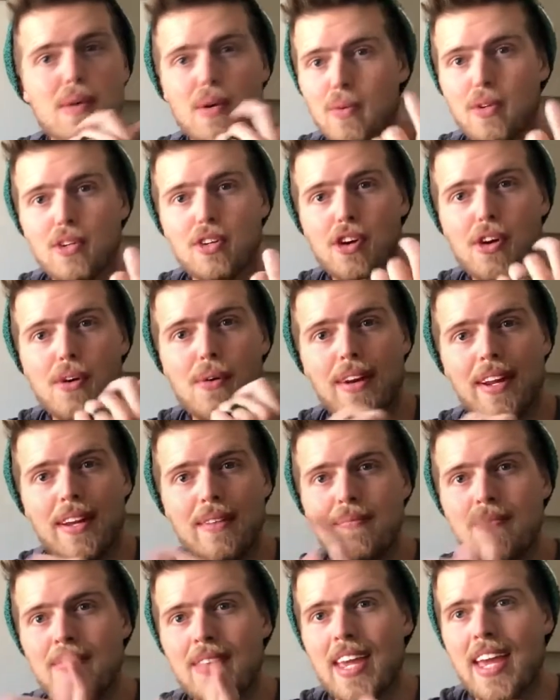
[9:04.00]
but we're growing
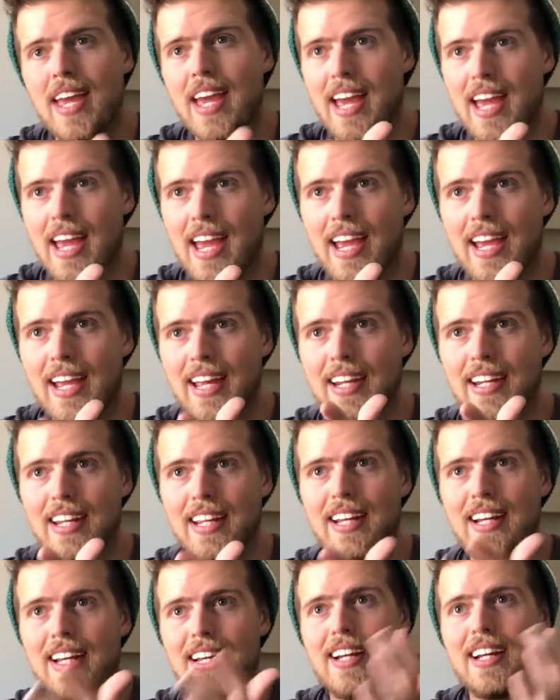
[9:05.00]
it.
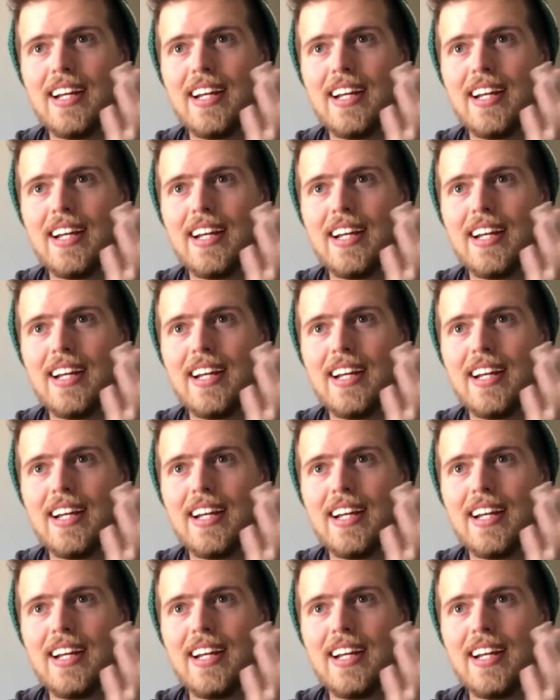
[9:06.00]
And